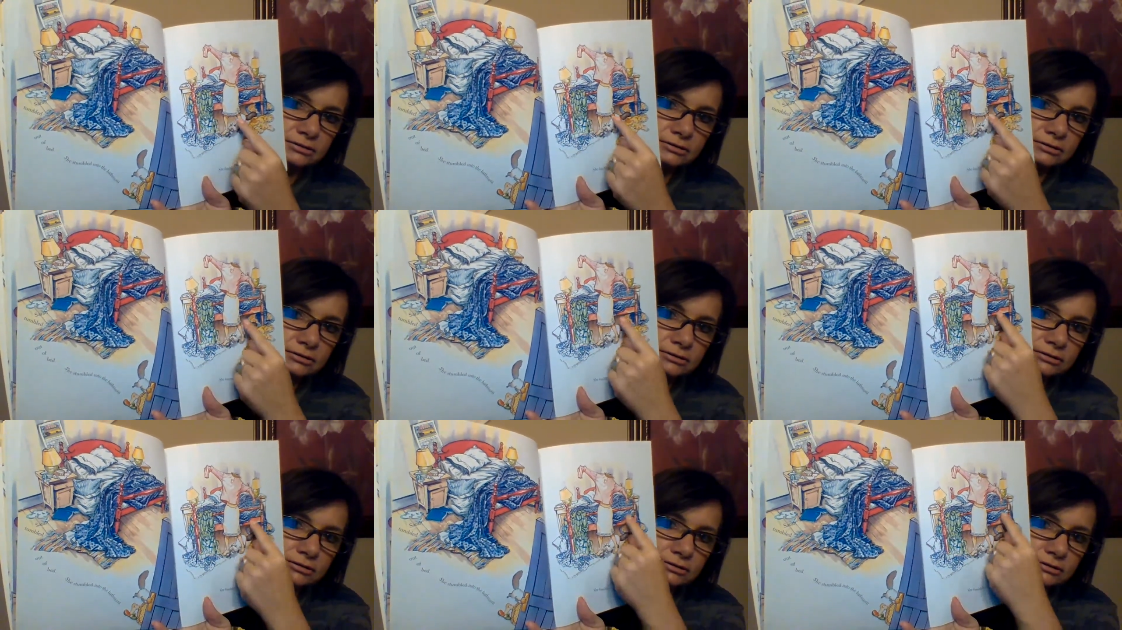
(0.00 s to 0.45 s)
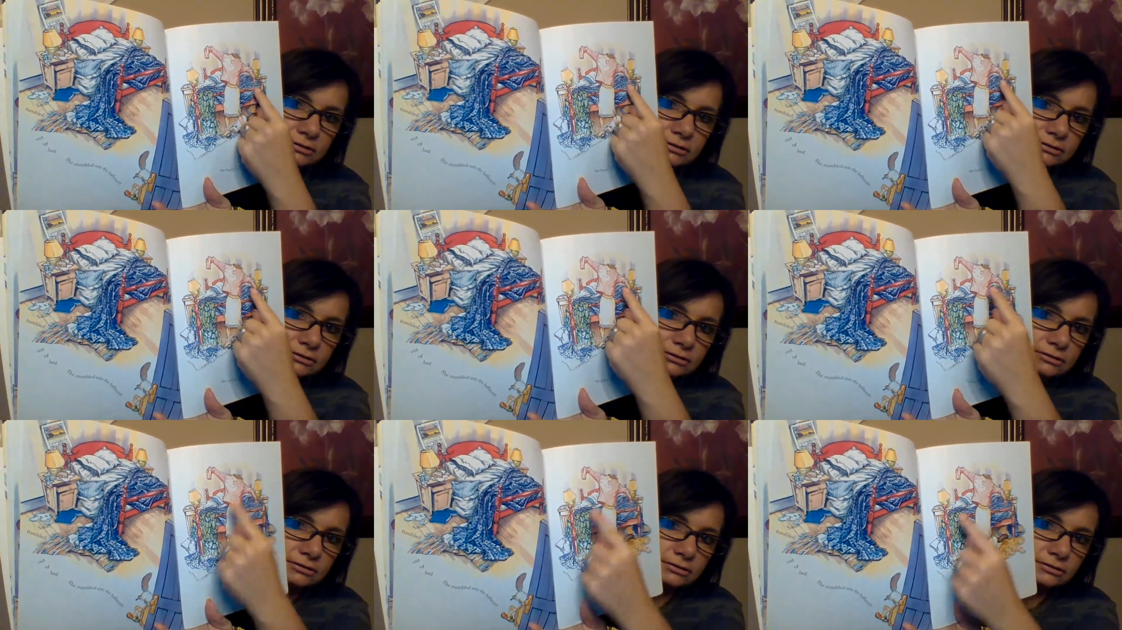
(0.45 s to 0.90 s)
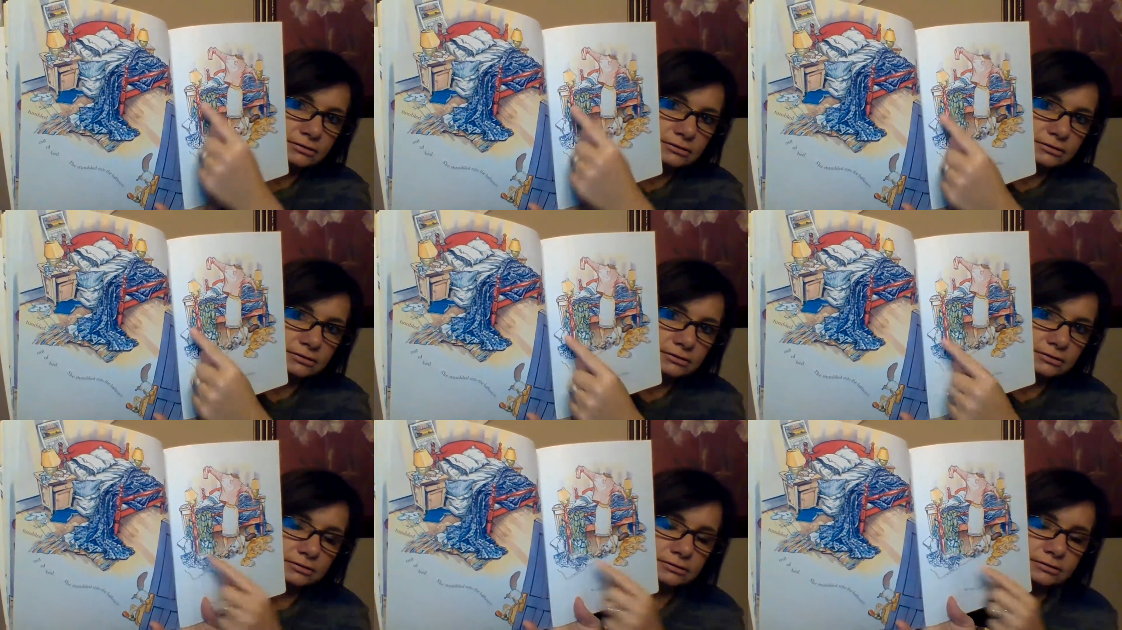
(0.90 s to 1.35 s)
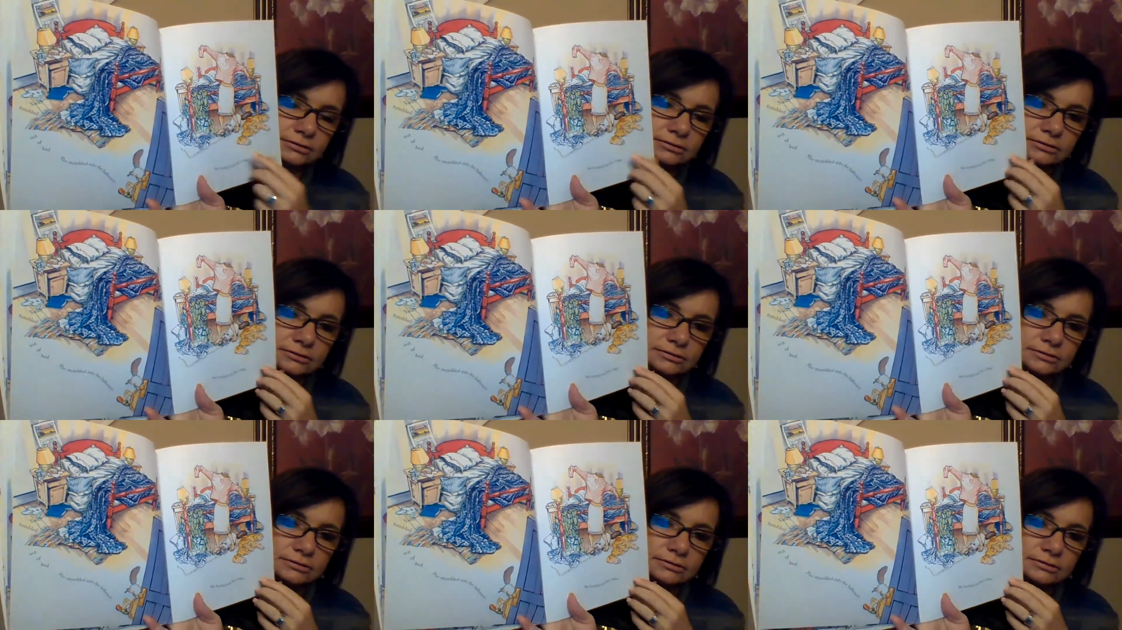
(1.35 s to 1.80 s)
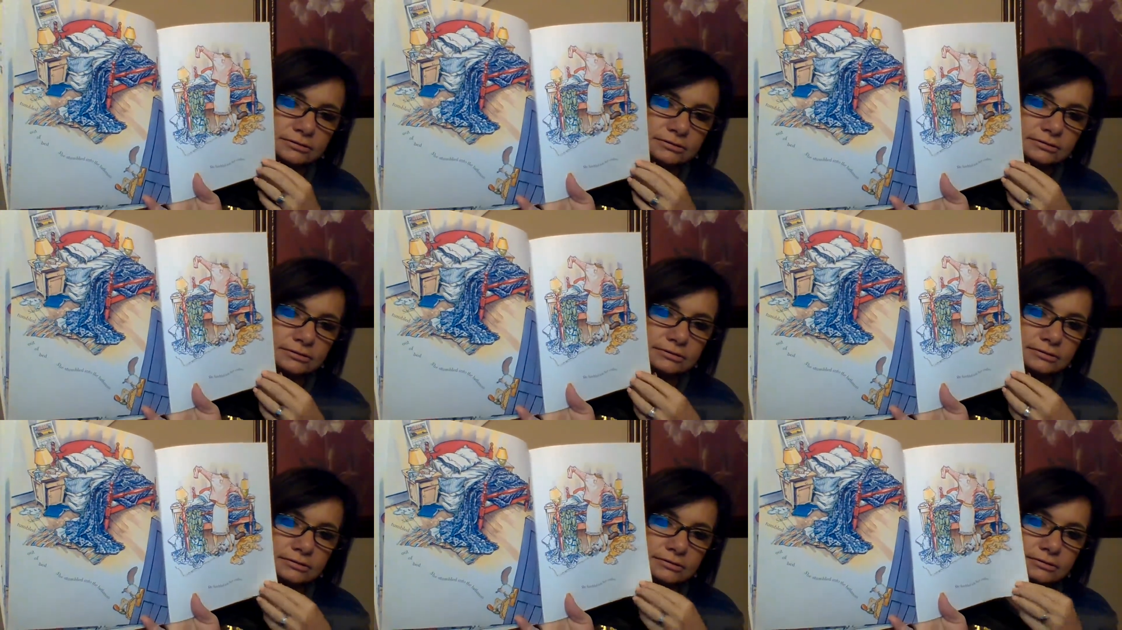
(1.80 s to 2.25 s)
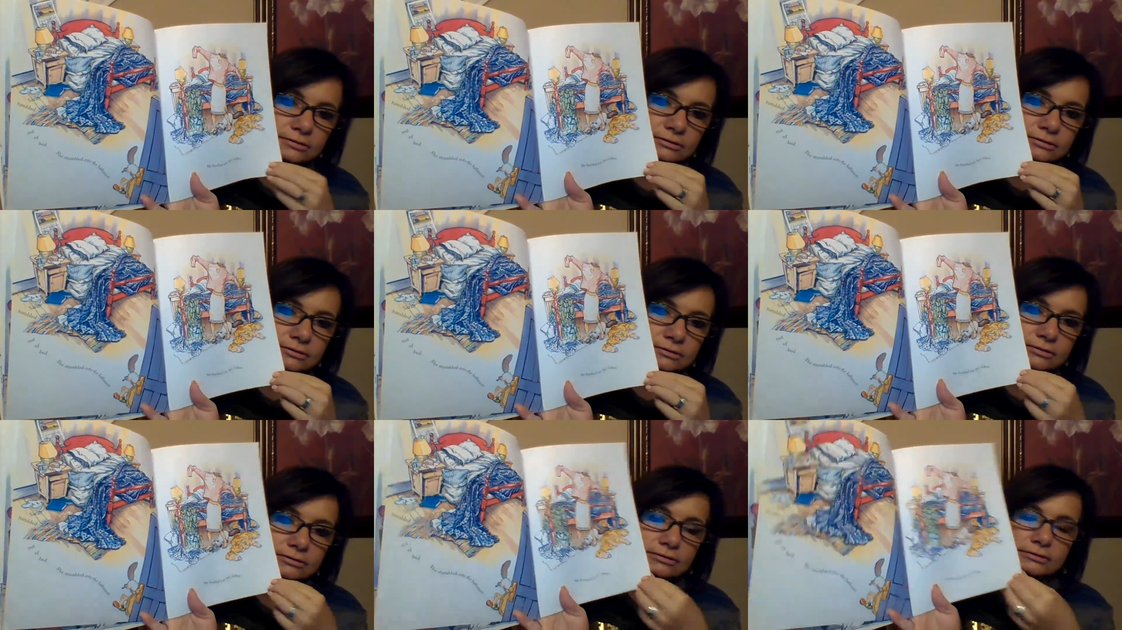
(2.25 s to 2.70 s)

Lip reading: No one is speaking in this clip.